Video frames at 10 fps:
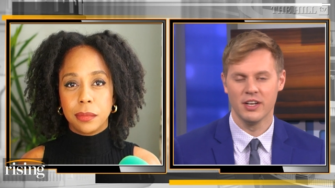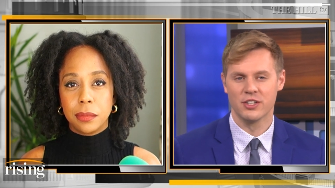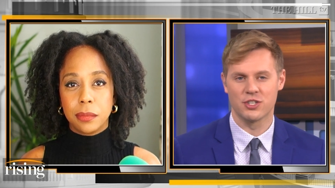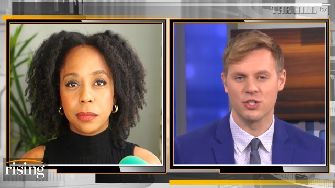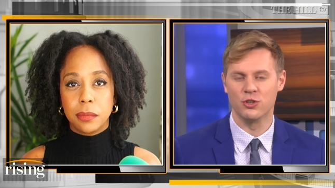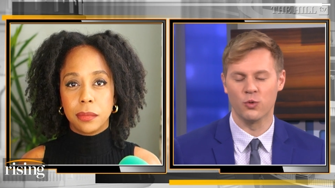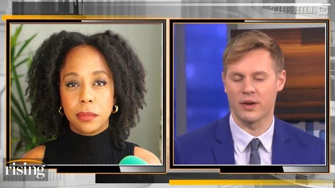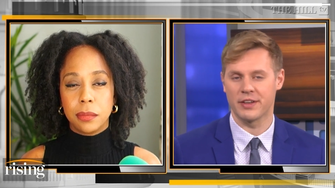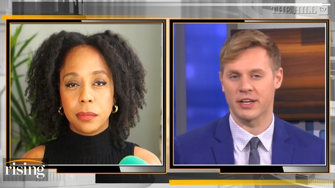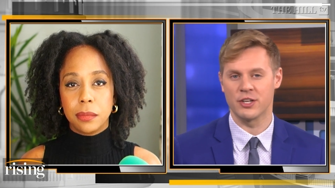Speaker 1: to
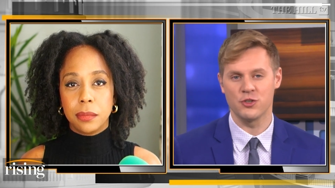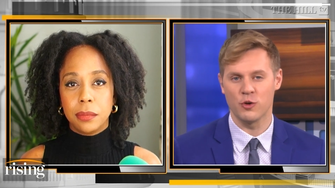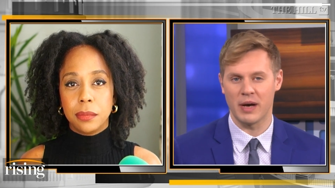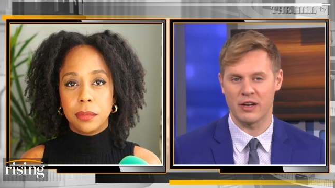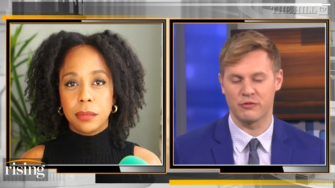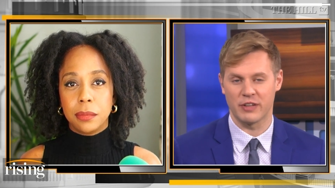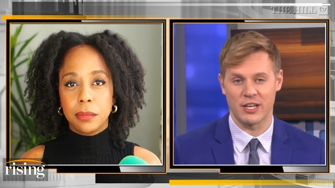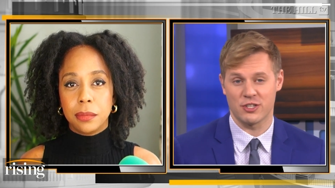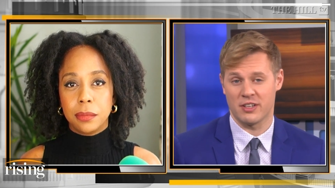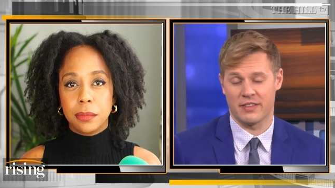what they're going to do about
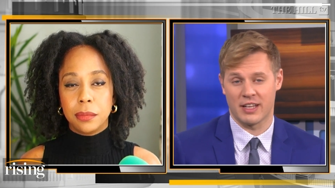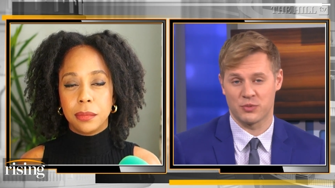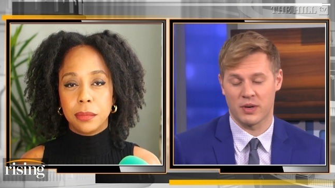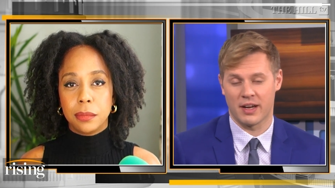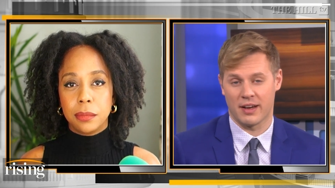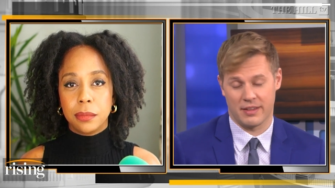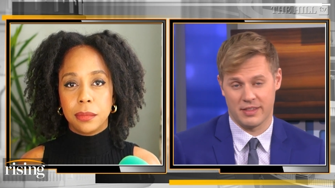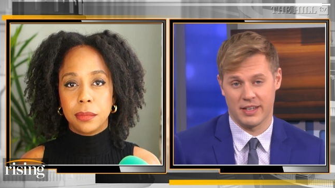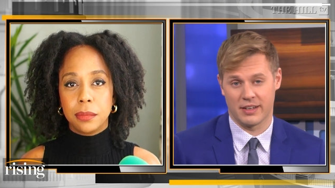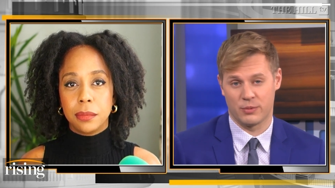inflation, and that's why I
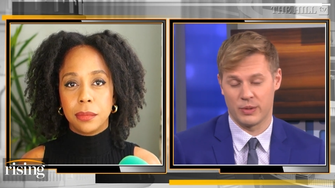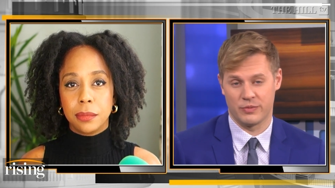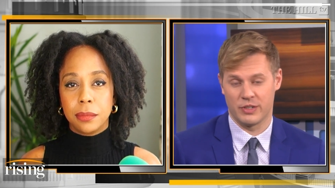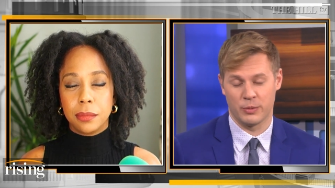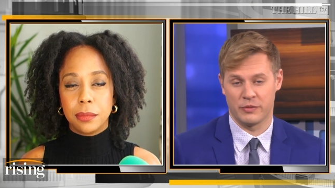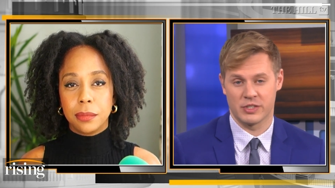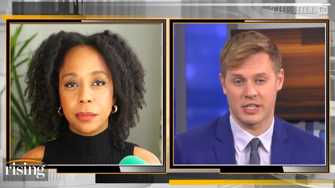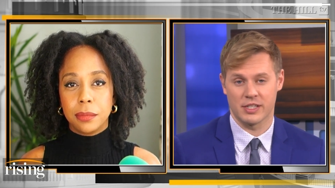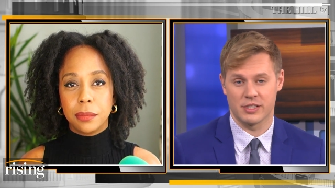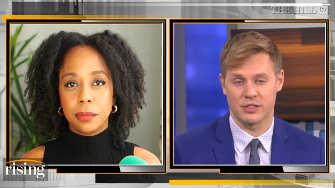think we've, you know, we've
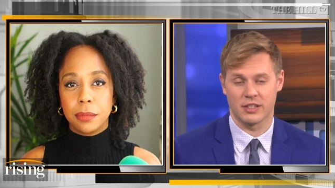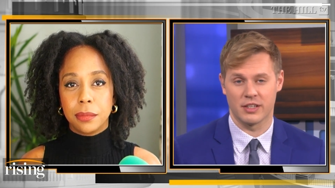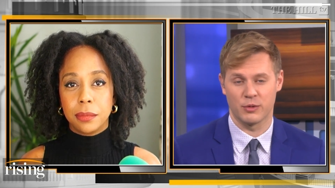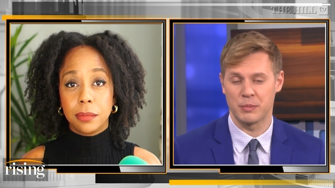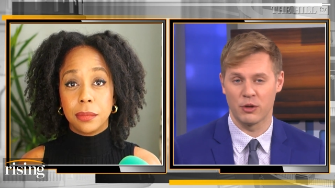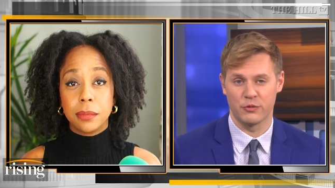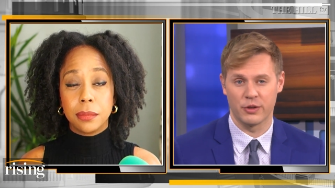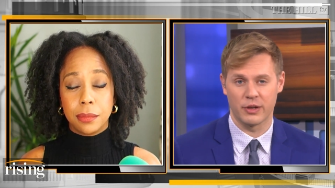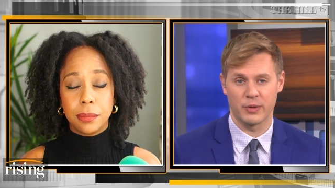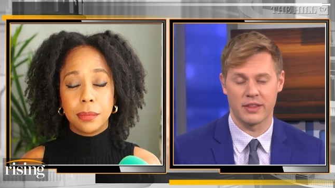discussed this. I think we both feel
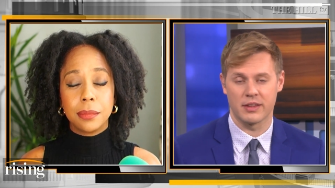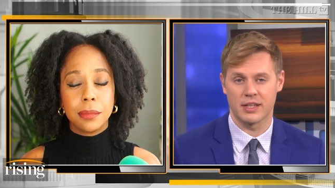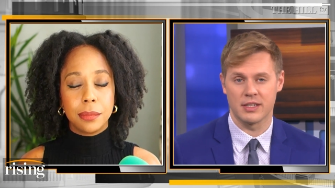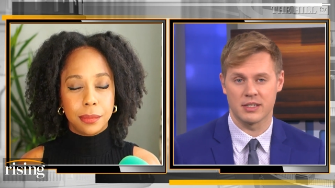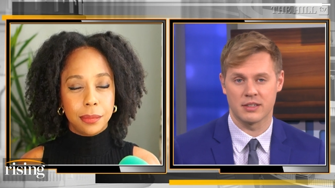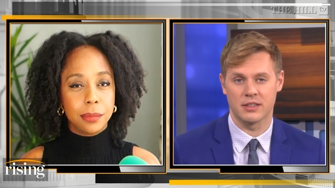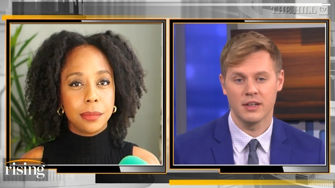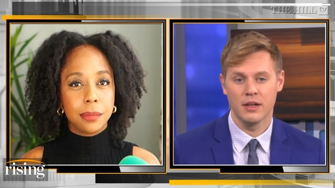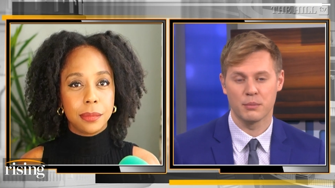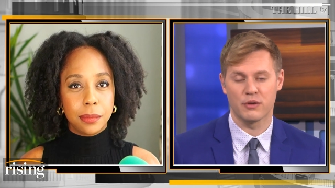that way, that they didn't
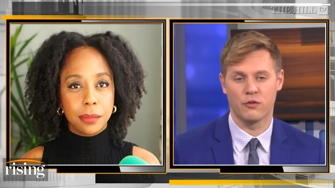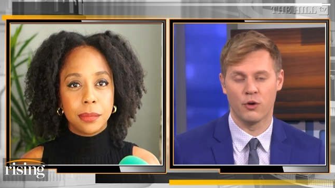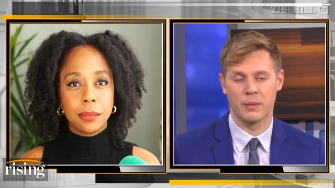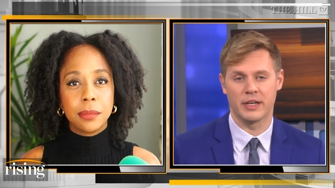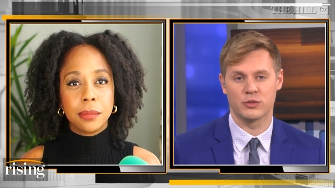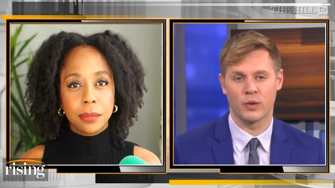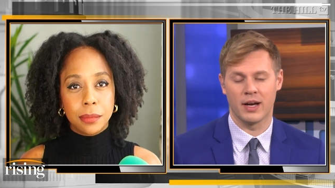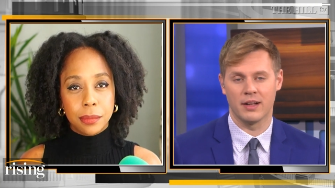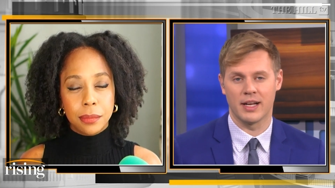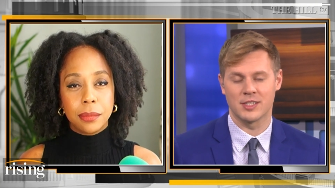perform as
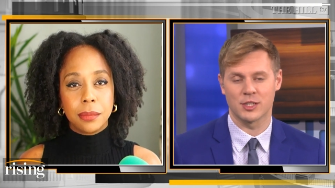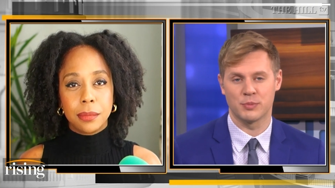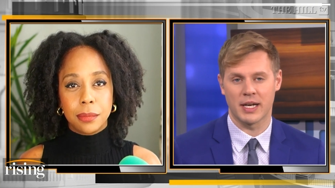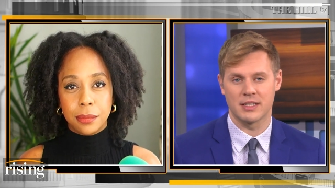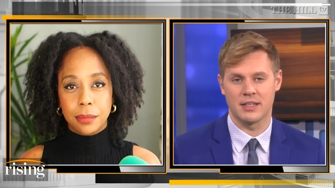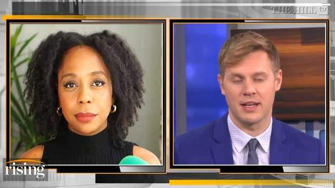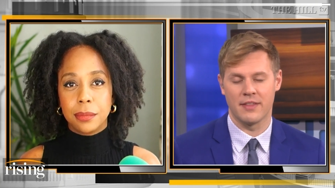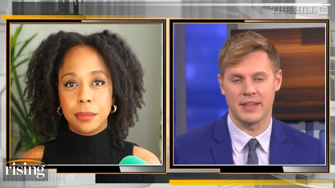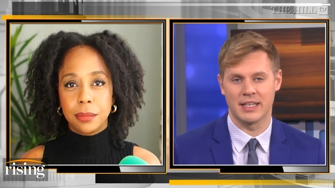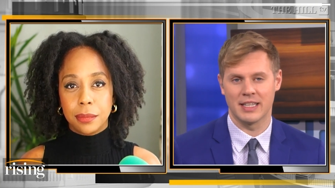well as expected
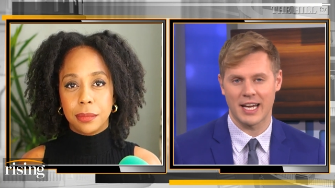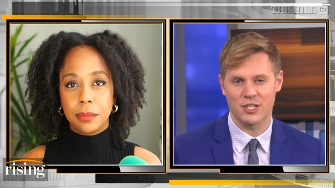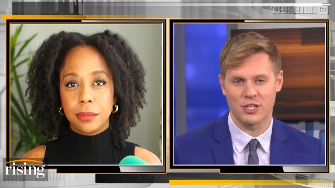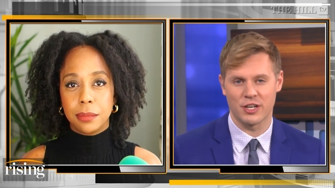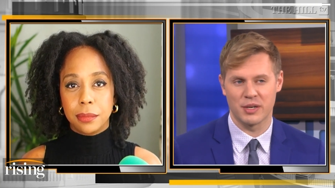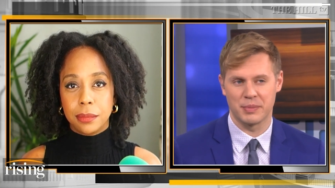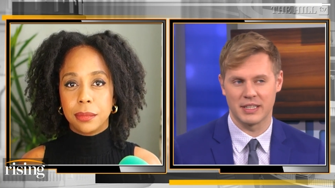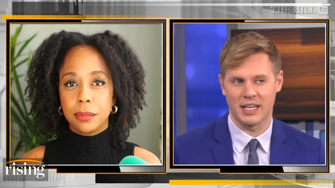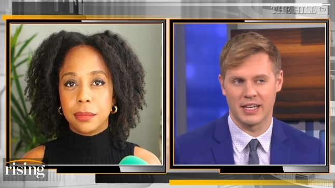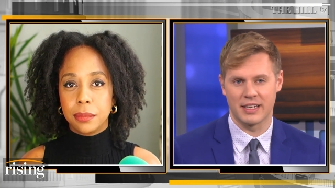in the election. But
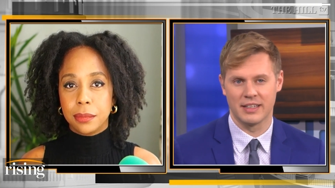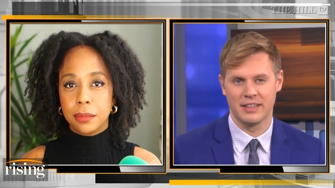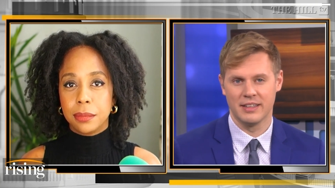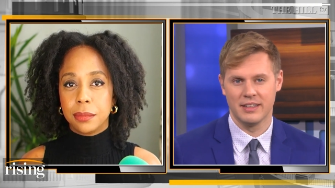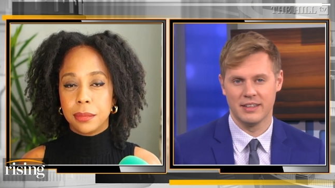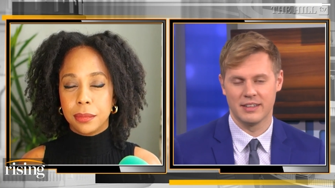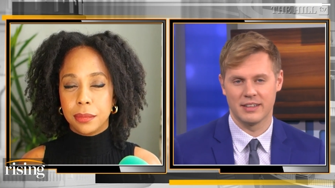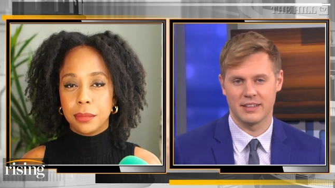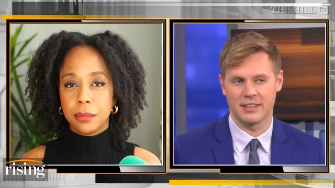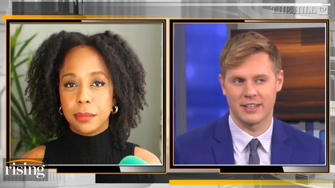like,
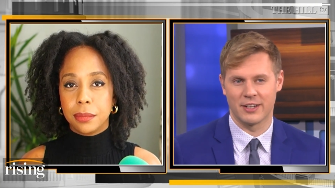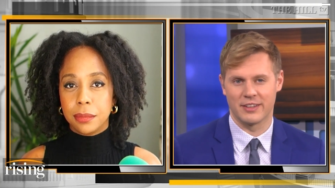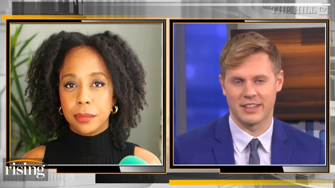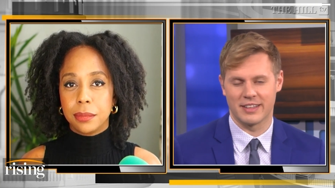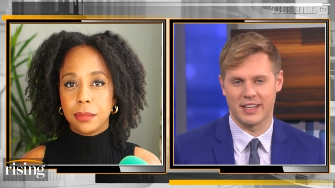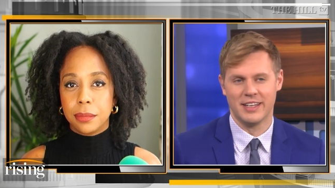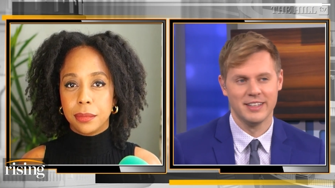you know, they, they,